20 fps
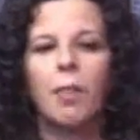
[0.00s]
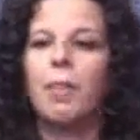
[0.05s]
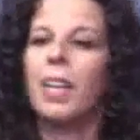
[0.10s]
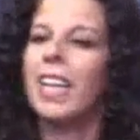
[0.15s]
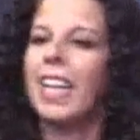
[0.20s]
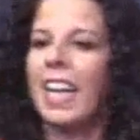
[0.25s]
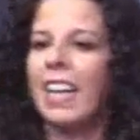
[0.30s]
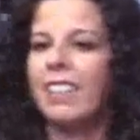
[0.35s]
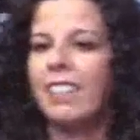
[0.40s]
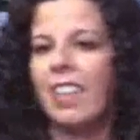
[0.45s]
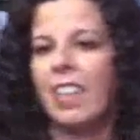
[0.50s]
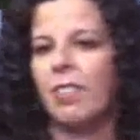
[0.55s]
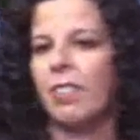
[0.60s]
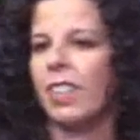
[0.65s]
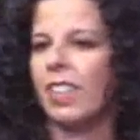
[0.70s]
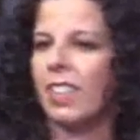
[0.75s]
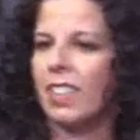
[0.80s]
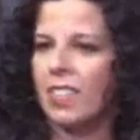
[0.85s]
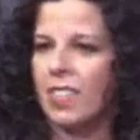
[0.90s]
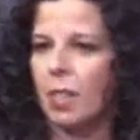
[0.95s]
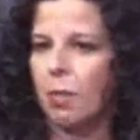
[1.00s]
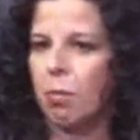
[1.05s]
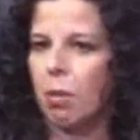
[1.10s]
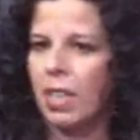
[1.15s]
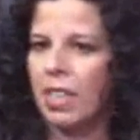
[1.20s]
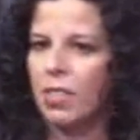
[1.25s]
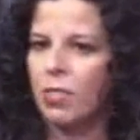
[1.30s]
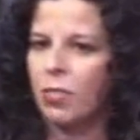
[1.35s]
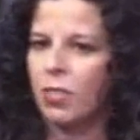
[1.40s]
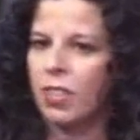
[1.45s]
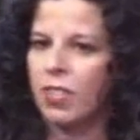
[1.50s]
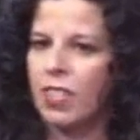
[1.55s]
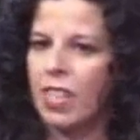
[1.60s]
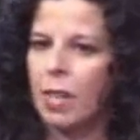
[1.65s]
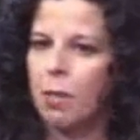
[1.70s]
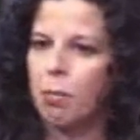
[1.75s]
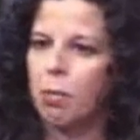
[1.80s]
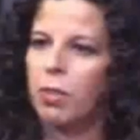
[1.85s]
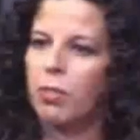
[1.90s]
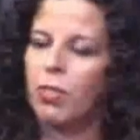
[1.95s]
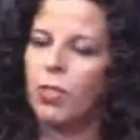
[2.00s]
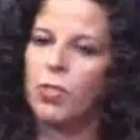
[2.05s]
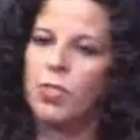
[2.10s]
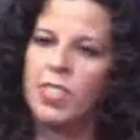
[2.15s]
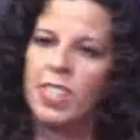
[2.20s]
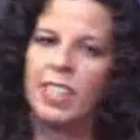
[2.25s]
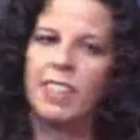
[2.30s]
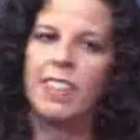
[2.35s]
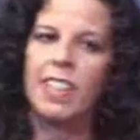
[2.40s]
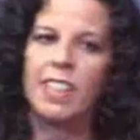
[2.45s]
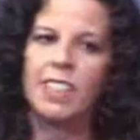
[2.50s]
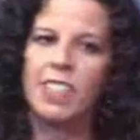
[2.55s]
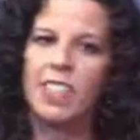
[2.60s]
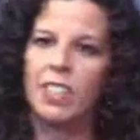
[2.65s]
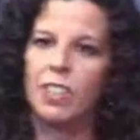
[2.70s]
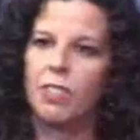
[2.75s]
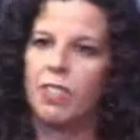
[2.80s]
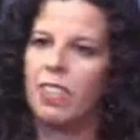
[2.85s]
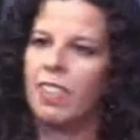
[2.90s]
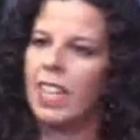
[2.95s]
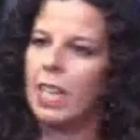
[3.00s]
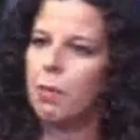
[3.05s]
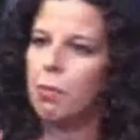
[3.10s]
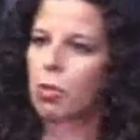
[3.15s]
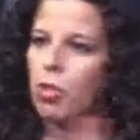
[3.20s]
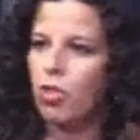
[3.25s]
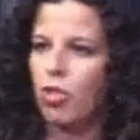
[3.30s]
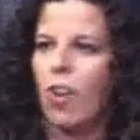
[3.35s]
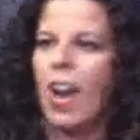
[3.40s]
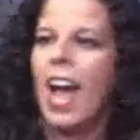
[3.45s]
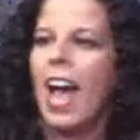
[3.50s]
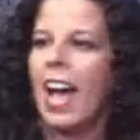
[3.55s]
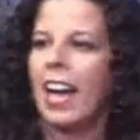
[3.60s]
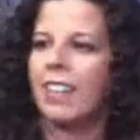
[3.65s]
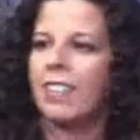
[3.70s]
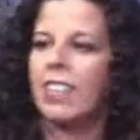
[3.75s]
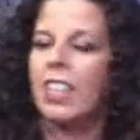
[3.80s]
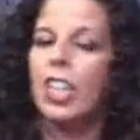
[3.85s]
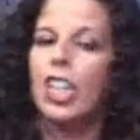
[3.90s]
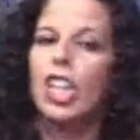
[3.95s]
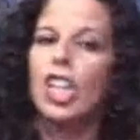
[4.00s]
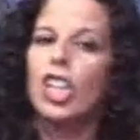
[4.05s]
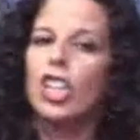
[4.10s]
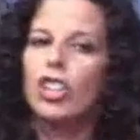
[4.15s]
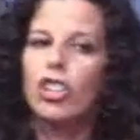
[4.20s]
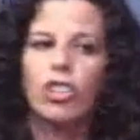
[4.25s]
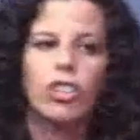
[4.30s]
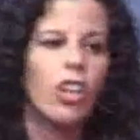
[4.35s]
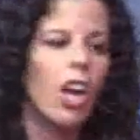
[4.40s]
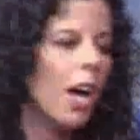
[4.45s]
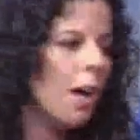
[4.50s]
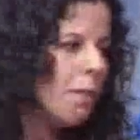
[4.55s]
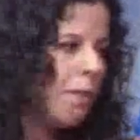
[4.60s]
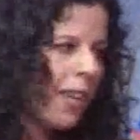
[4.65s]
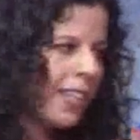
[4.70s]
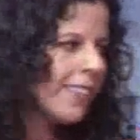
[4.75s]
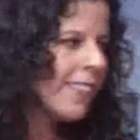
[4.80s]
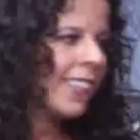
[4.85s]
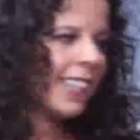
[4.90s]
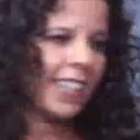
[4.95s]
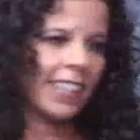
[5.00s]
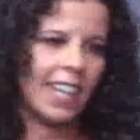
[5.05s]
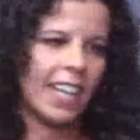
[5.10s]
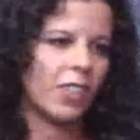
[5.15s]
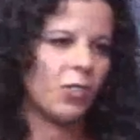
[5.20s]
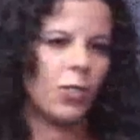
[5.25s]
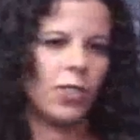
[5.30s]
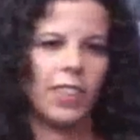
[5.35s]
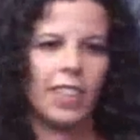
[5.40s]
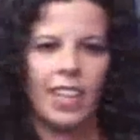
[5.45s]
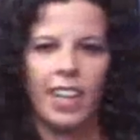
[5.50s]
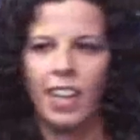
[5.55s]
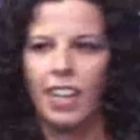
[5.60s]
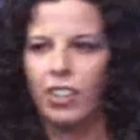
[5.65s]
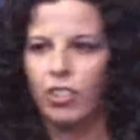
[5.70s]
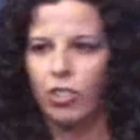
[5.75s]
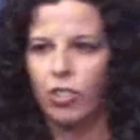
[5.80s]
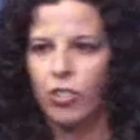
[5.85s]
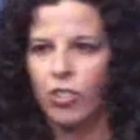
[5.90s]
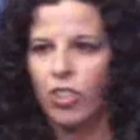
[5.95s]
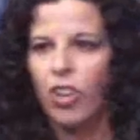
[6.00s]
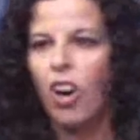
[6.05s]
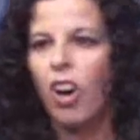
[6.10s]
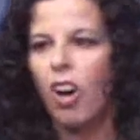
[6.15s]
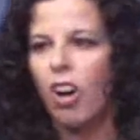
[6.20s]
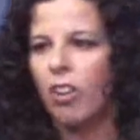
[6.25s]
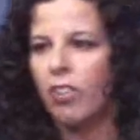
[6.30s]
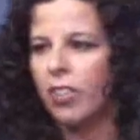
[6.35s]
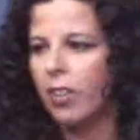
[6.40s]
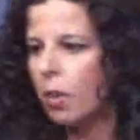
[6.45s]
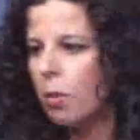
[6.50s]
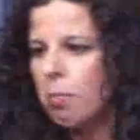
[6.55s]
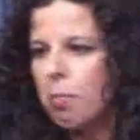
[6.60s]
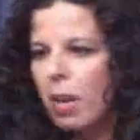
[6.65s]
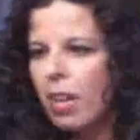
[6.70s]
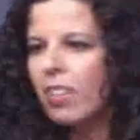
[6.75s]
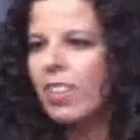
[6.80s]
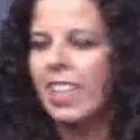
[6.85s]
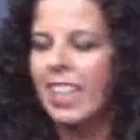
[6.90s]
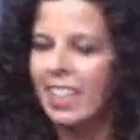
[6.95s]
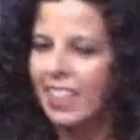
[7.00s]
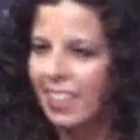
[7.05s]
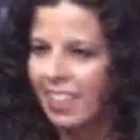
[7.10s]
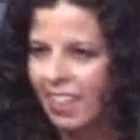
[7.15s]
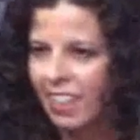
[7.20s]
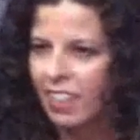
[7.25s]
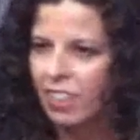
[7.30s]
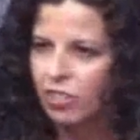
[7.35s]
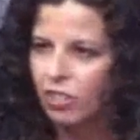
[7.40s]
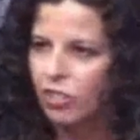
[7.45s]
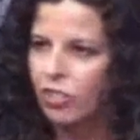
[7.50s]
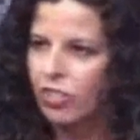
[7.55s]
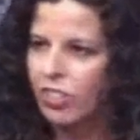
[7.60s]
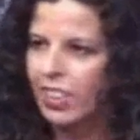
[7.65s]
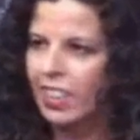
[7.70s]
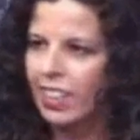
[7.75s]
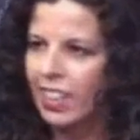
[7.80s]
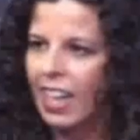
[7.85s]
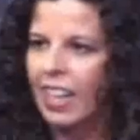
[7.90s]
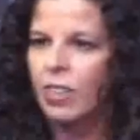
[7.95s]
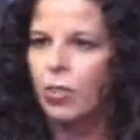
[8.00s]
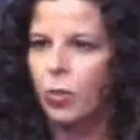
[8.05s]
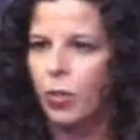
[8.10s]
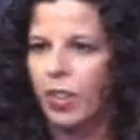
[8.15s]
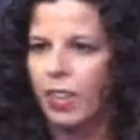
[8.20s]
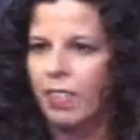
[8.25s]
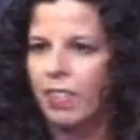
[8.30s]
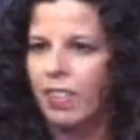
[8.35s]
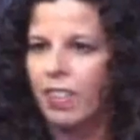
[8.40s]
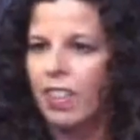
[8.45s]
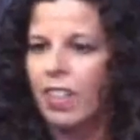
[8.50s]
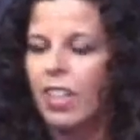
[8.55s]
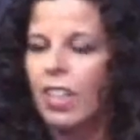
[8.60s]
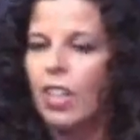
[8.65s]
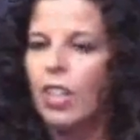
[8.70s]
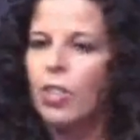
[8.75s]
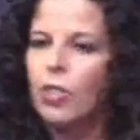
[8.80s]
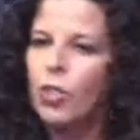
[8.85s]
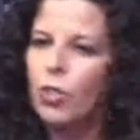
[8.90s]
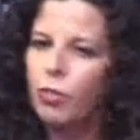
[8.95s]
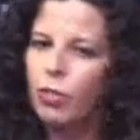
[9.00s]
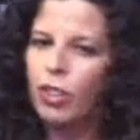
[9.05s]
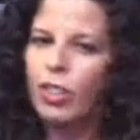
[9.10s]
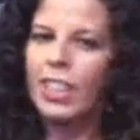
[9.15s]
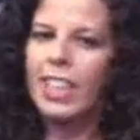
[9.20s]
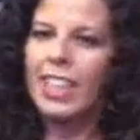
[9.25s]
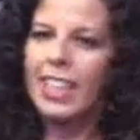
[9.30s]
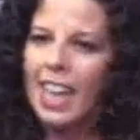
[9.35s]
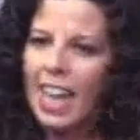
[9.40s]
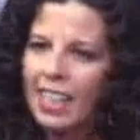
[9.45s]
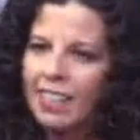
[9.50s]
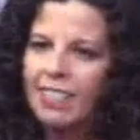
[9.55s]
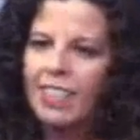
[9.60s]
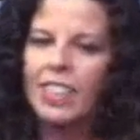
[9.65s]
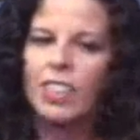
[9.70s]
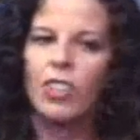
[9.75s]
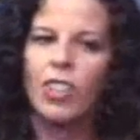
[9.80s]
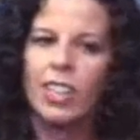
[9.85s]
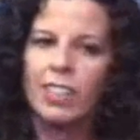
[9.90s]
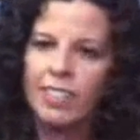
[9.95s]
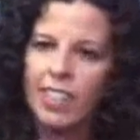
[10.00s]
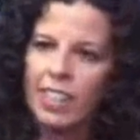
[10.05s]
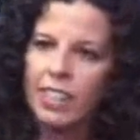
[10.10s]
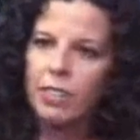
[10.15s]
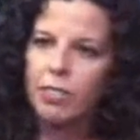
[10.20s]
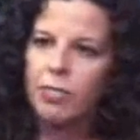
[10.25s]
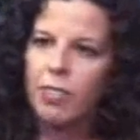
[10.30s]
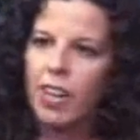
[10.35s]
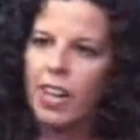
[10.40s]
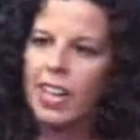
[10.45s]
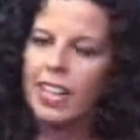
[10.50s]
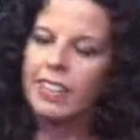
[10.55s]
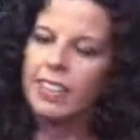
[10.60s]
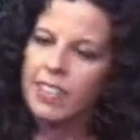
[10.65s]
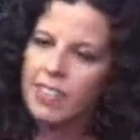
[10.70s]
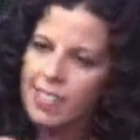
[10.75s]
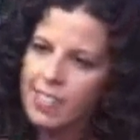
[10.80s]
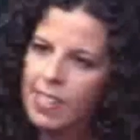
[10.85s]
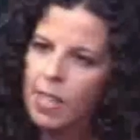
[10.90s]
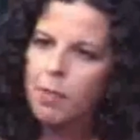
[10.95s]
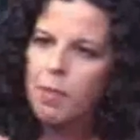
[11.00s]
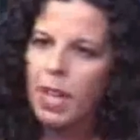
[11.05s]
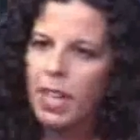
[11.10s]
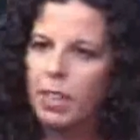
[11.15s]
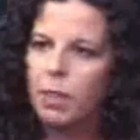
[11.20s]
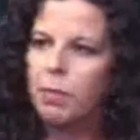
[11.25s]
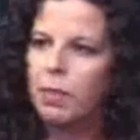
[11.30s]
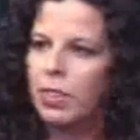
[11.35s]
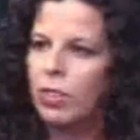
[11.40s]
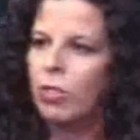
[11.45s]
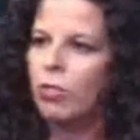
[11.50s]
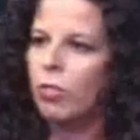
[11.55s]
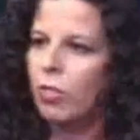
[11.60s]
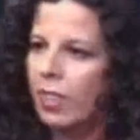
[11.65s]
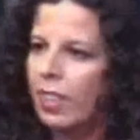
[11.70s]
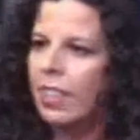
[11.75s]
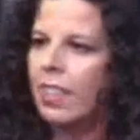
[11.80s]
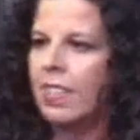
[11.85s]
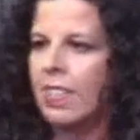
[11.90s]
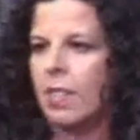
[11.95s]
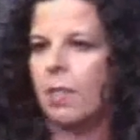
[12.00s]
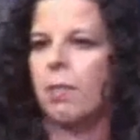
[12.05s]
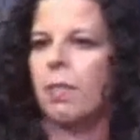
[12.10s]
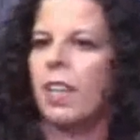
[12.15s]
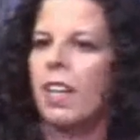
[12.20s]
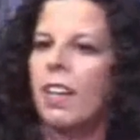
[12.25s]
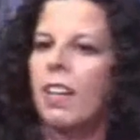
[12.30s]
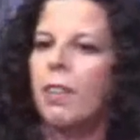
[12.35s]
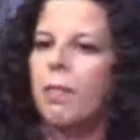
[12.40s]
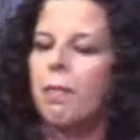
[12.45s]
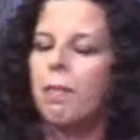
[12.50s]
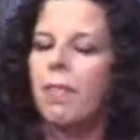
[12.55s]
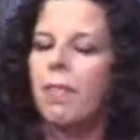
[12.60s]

In anti-realistic plays, for example, if you've seen things that are very abstract, you're not meant to connect with the characters at all. There are barely any characters to connect with. So if you're connecting or identifying, there's some element of realism there.